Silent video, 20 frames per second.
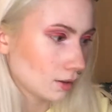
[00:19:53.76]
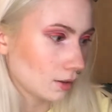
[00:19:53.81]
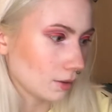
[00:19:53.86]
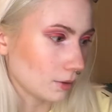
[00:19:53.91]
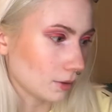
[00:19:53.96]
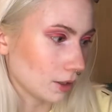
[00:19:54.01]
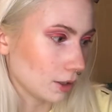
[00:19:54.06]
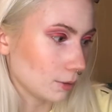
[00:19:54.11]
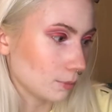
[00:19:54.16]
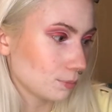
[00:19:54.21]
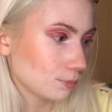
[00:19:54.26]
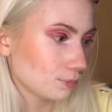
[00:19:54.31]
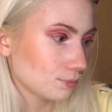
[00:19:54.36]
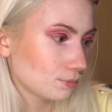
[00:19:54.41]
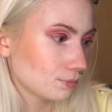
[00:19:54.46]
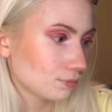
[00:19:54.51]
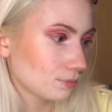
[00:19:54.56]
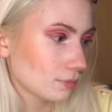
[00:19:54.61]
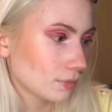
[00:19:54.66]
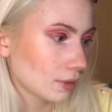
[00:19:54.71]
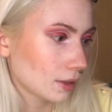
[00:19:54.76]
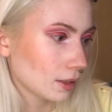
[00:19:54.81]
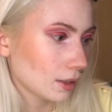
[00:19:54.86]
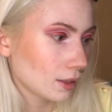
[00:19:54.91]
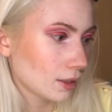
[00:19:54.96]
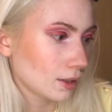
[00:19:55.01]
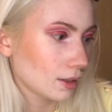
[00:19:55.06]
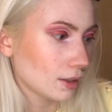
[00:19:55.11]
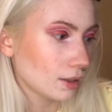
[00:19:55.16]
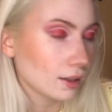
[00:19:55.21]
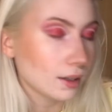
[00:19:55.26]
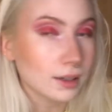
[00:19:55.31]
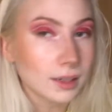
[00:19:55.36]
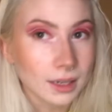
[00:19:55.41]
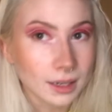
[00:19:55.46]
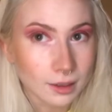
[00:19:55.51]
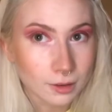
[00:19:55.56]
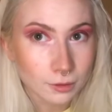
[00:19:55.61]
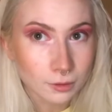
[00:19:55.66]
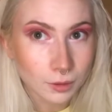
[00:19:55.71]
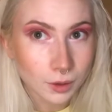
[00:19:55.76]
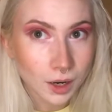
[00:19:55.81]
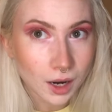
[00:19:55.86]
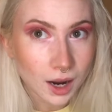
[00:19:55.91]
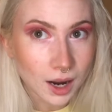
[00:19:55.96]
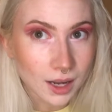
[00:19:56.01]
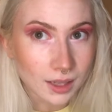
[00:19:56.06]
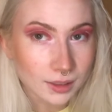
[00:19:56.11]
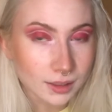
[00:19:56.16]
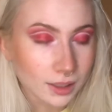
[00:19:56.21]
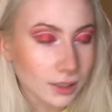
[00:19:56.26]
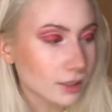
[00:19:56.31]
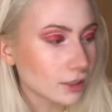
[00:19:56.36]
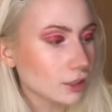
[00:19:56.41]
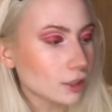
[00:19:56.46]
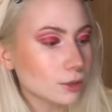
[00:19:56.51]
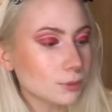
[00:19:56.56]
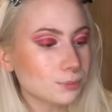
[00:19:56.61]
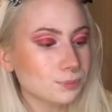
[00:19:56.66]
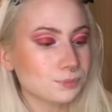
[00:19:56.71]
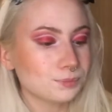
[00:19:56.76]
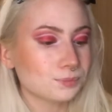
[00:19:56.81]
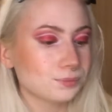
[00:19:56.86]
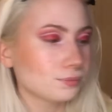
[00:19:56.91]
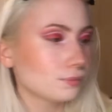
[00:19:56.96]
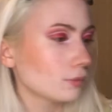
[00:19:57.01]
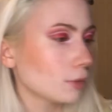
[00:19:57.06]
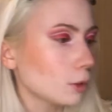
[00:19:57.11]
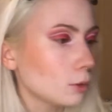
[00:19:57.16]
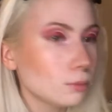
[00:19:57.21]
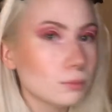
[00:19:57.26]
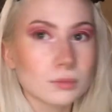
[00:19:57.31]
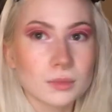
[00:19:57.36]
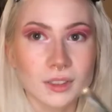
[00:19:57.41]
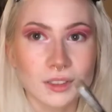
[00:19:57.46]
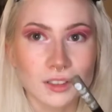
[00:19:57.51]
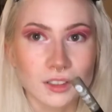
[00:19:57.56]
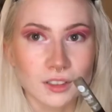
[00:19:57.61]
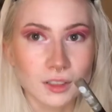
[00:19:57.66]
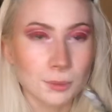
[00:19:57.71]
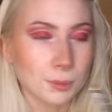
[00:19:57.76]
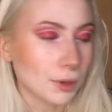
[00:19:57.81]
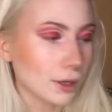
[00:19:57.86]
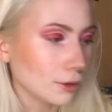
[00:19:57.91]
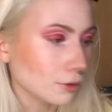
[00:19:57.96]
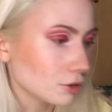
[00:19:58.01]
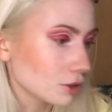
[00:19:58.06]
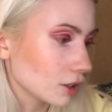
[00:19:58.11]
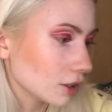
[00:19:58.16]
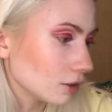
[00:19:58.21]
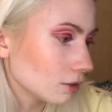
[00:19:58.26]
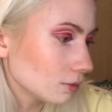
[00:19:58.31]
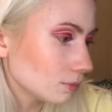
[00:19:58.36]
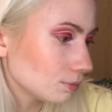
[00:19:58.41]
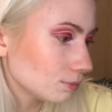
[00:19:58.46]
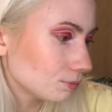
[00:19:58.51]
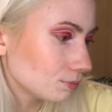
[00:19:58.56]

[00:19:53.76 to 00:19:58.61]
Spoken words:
Okay, now for eyeliner. Oh, this is a brow gel.